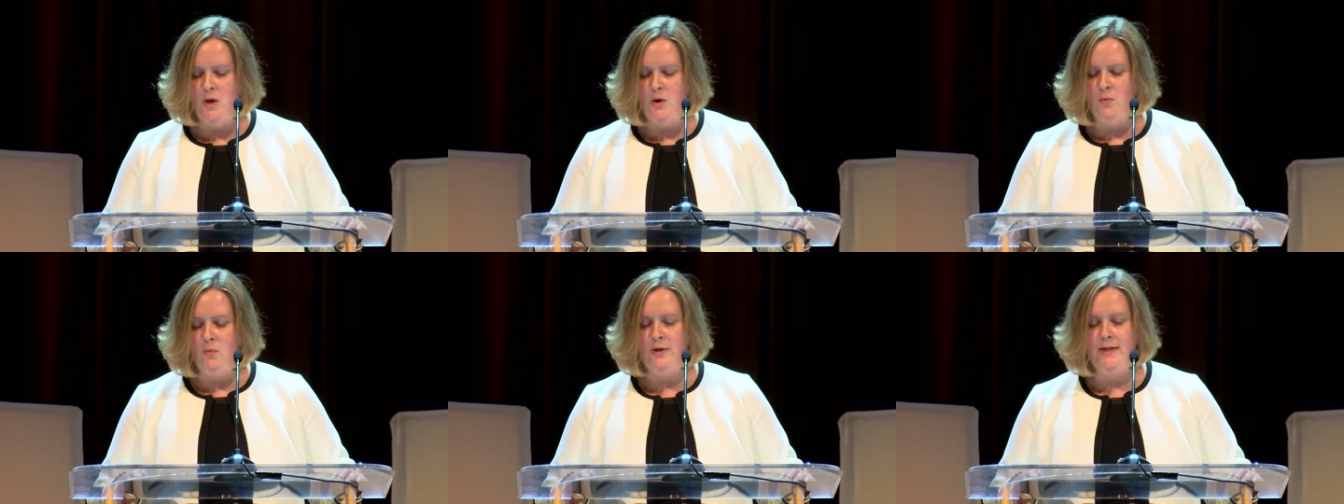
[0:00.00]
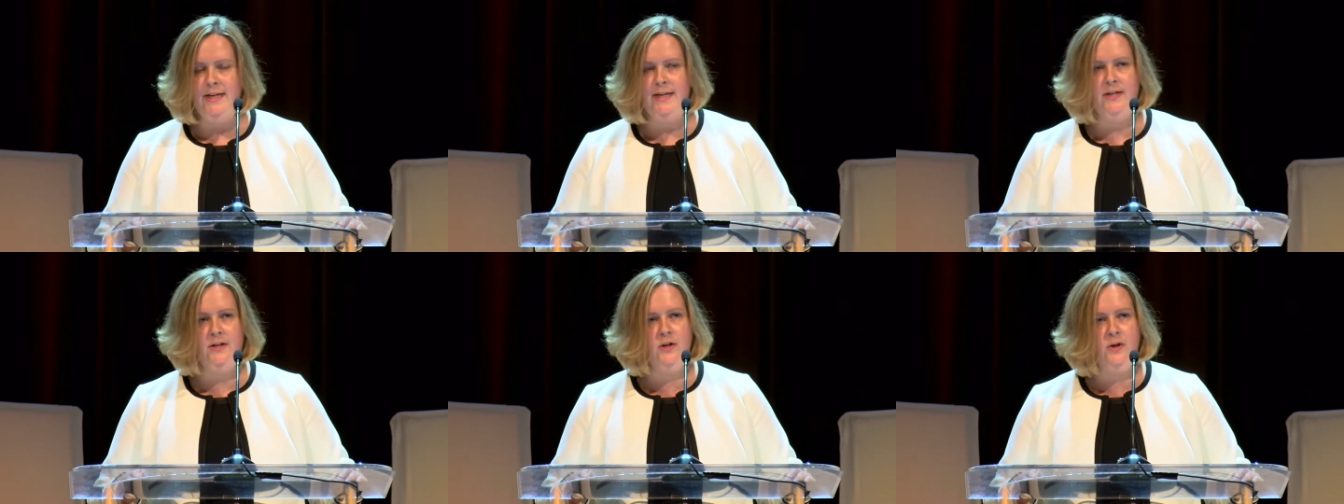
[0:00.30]
We
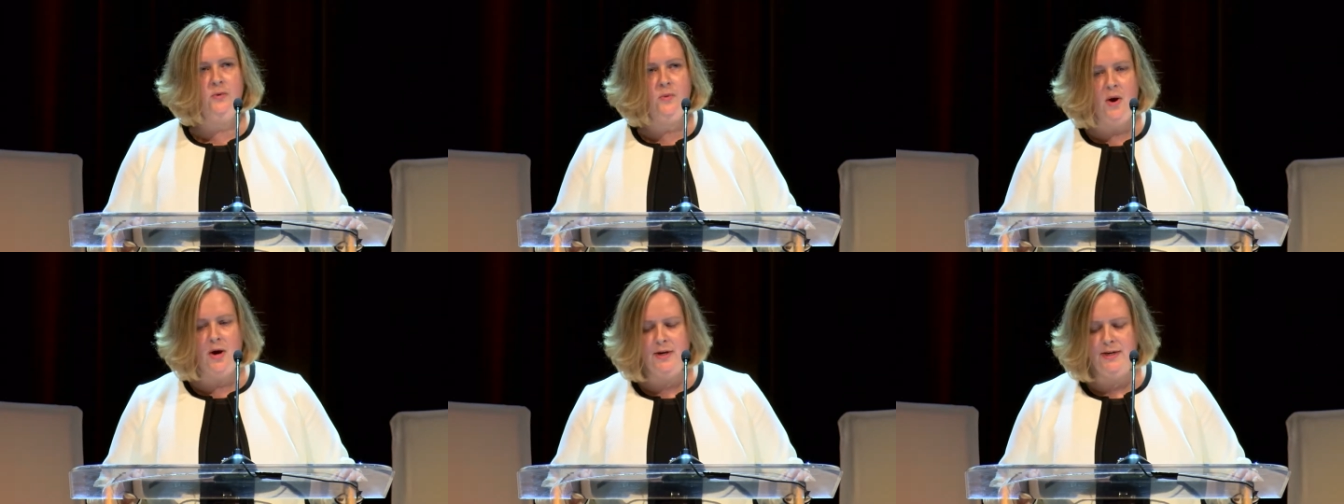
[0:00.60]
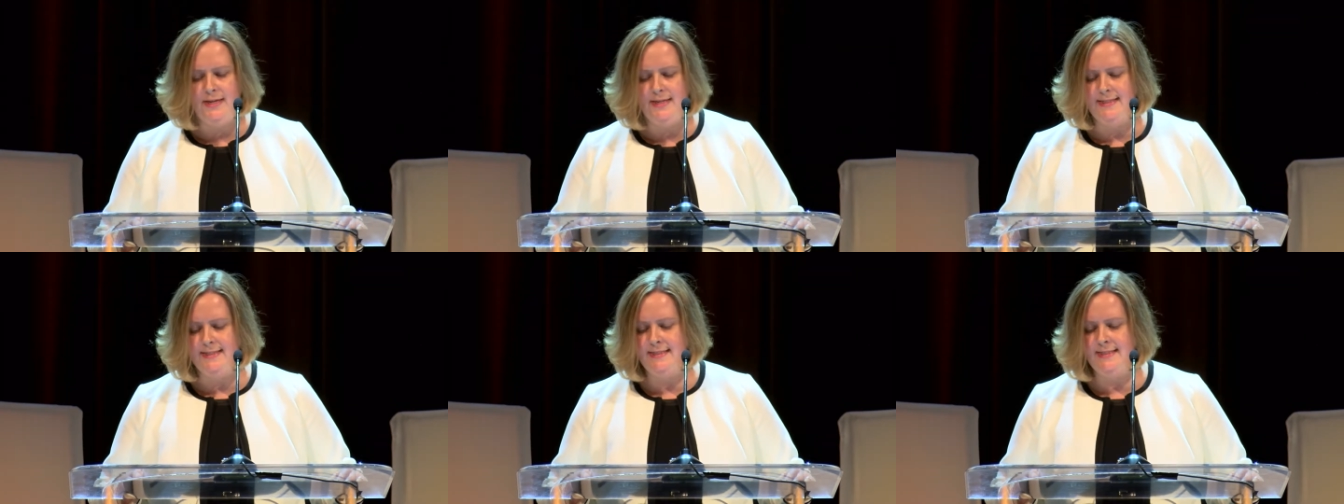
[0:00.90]
need new
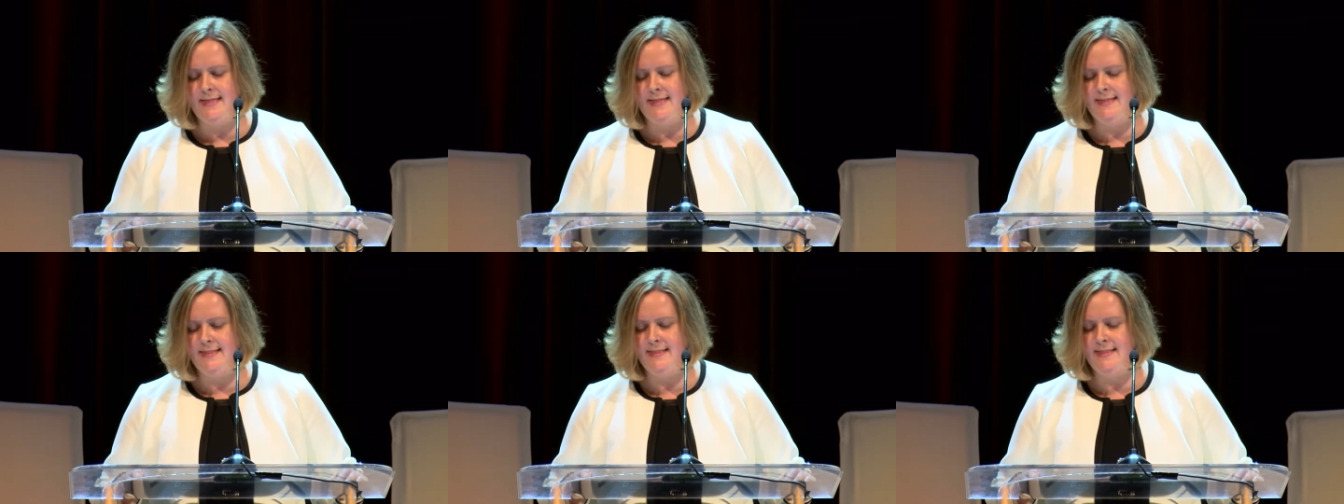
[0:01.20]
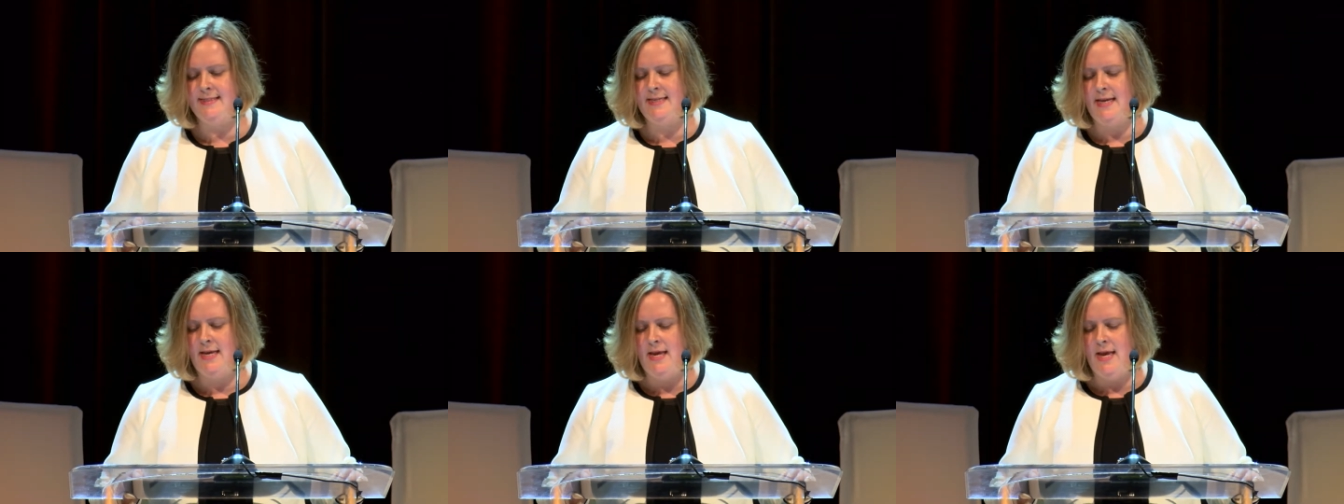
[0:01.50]

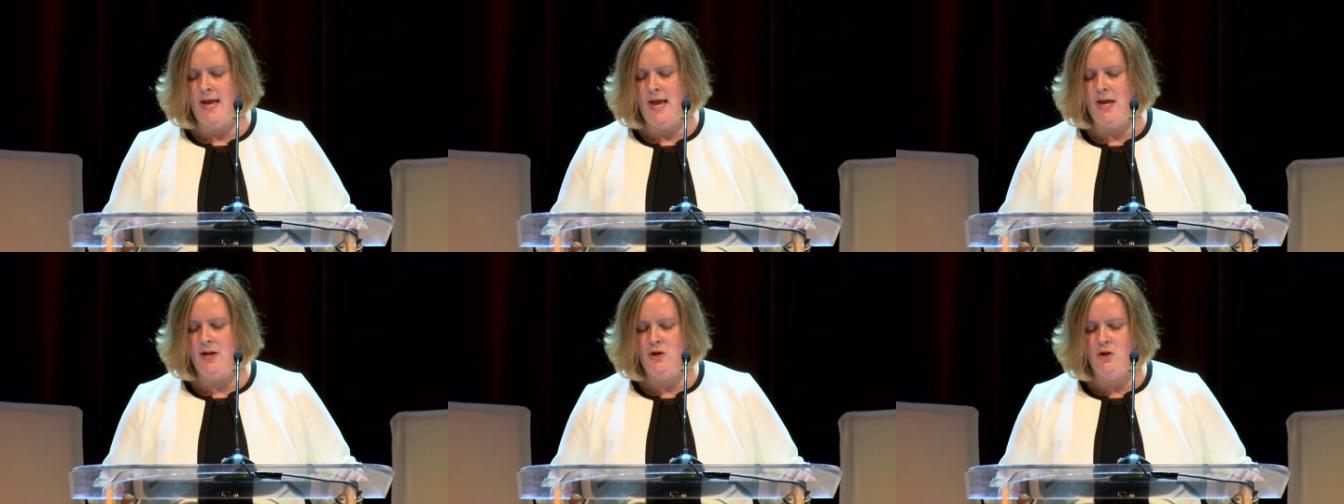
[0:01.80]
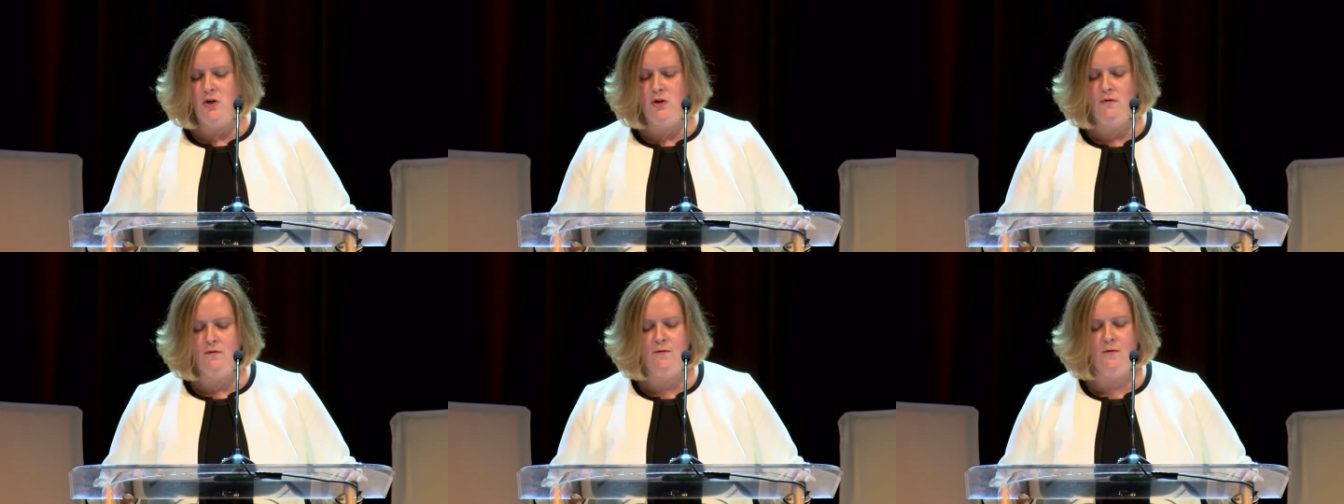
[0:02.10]
audiences and
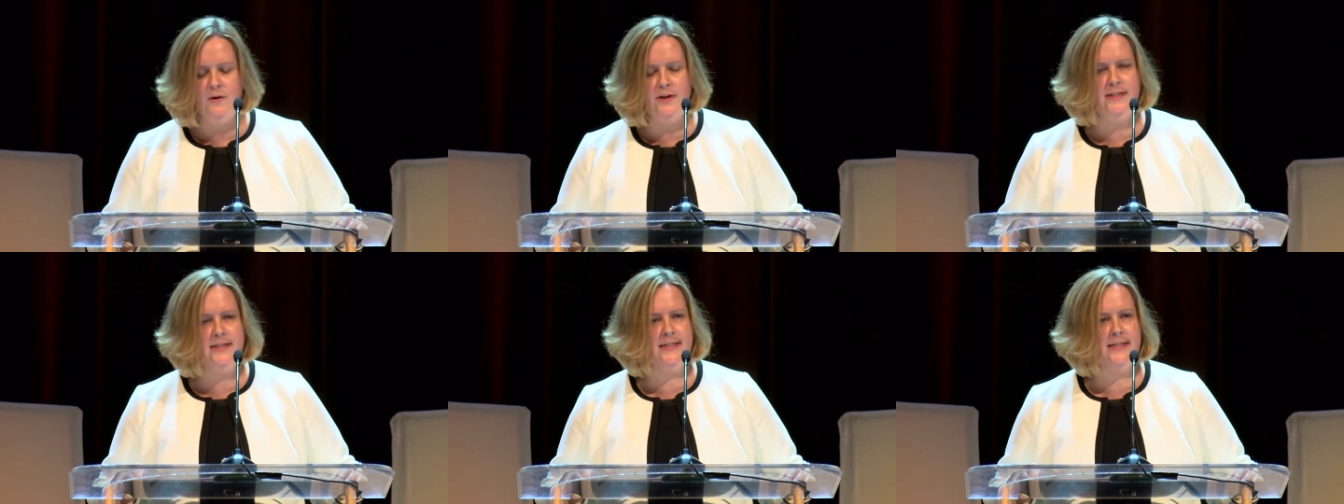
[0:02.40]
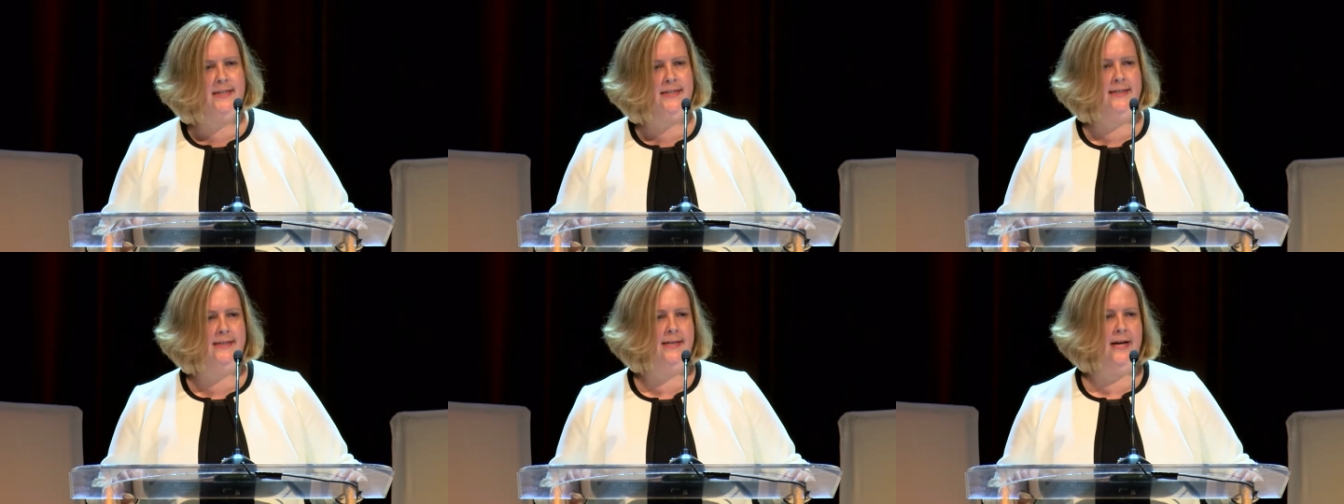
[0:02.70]
new
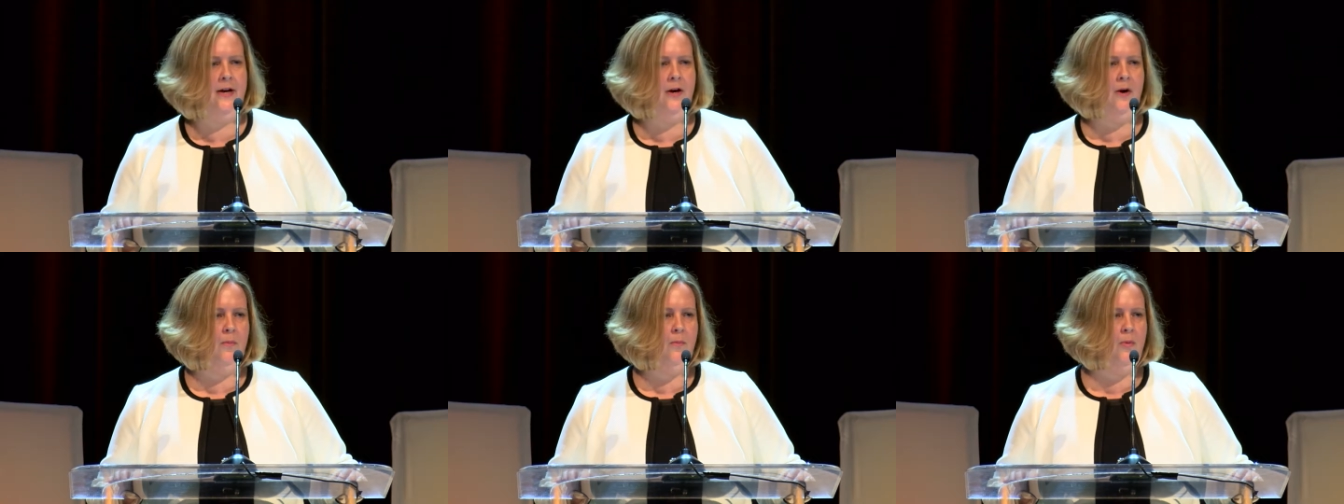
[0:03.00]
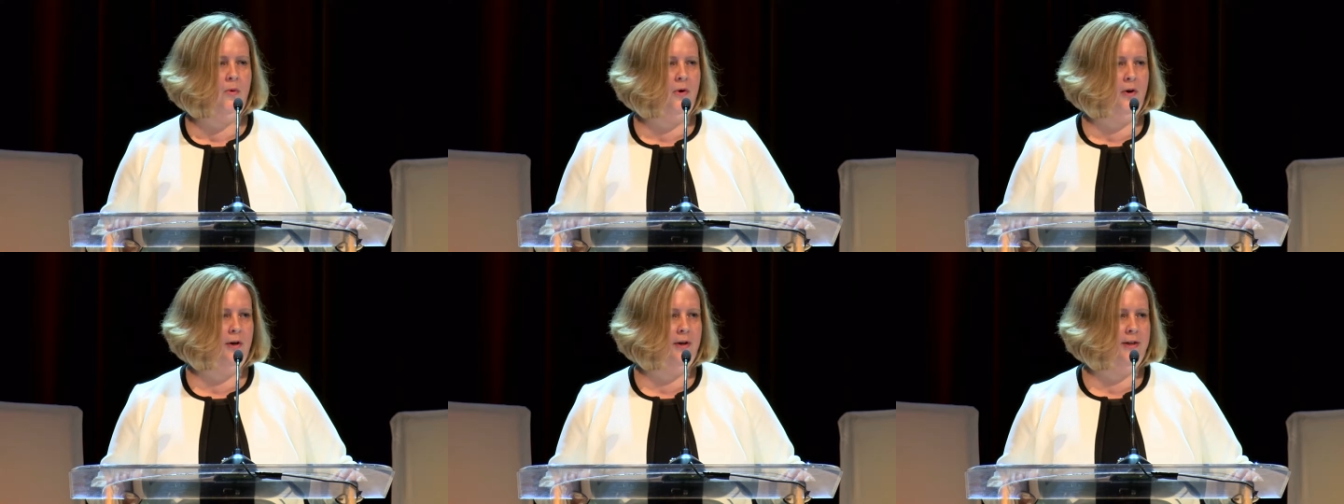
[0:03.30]
voices on our
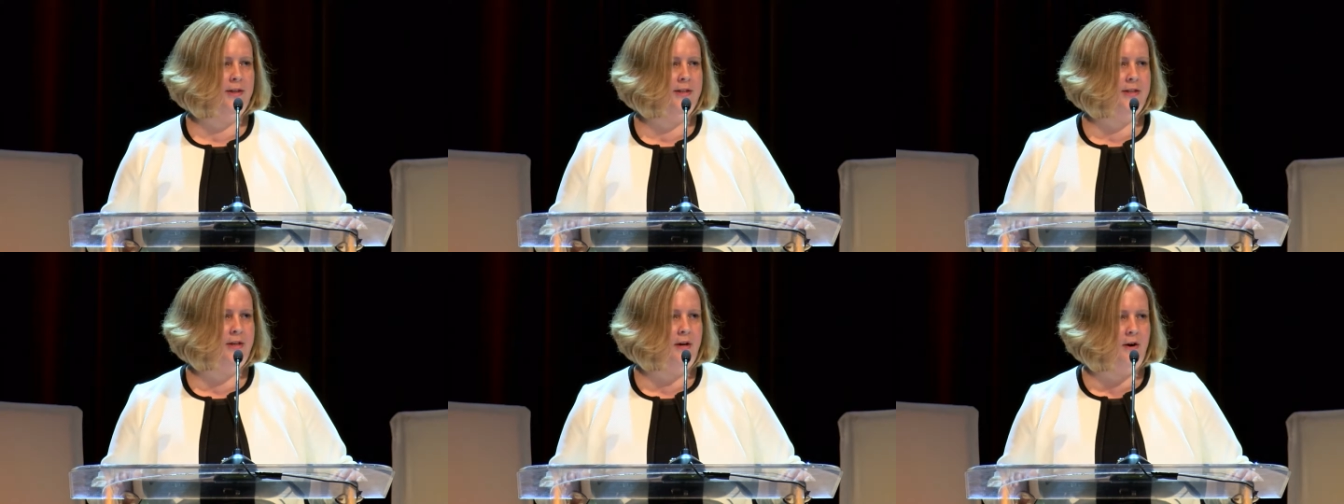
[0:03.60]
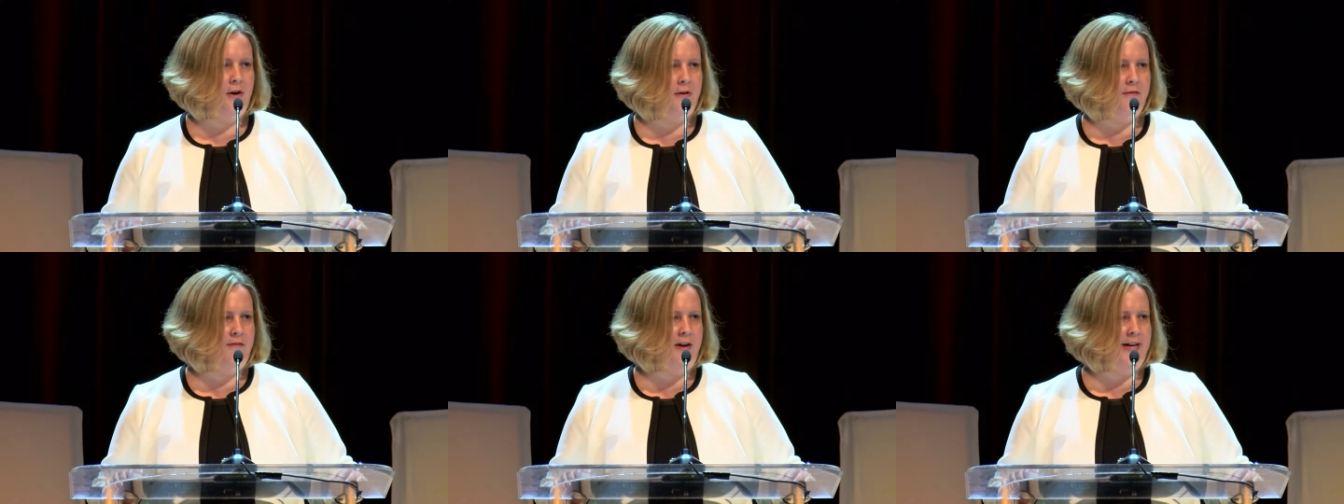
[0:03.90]
boards,
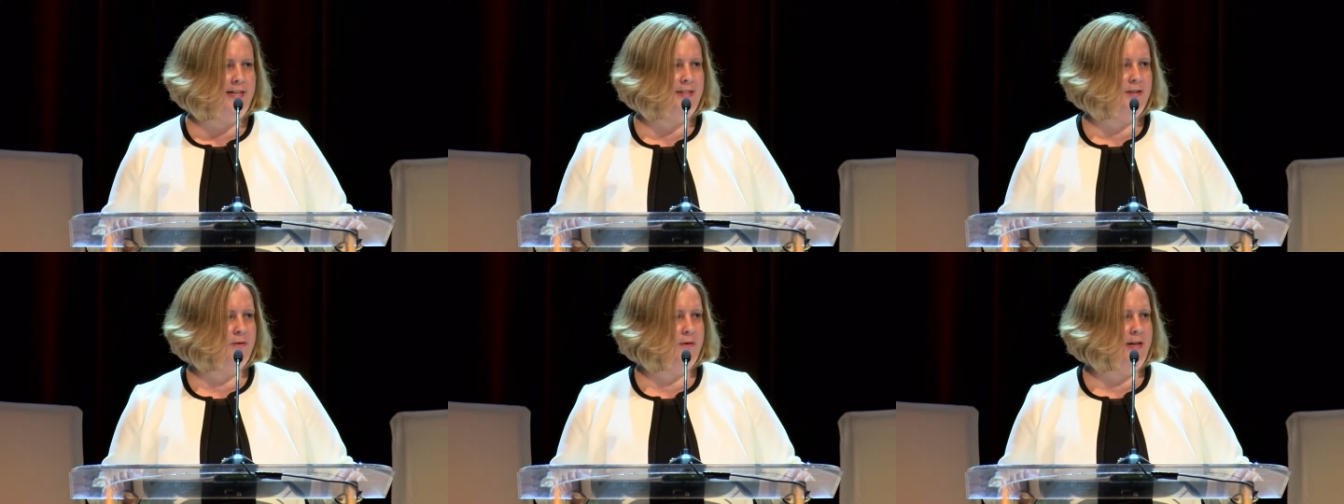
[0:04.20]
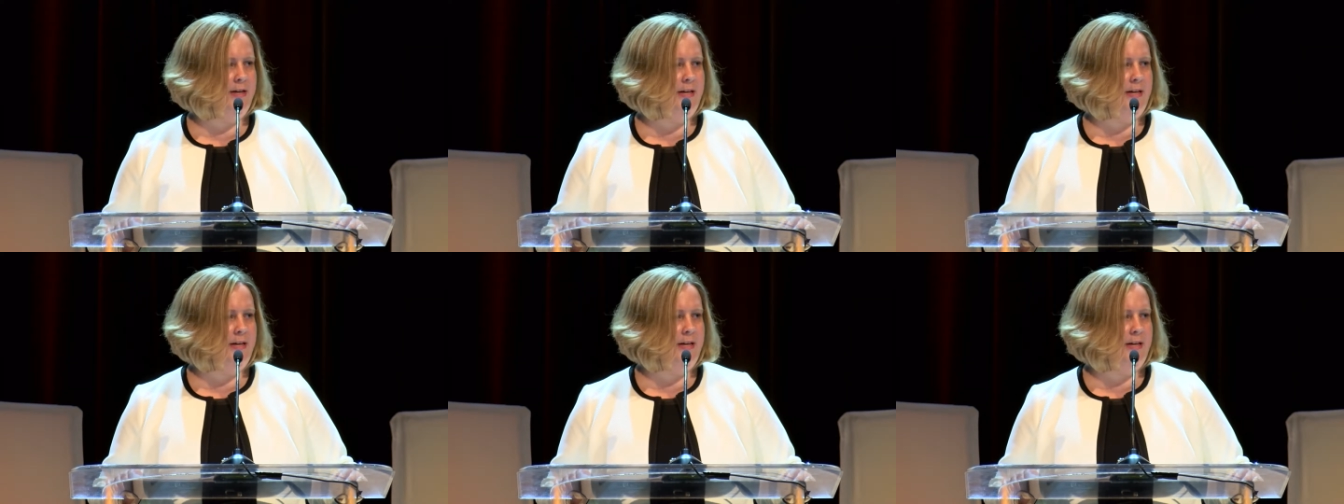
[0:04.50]
our advisory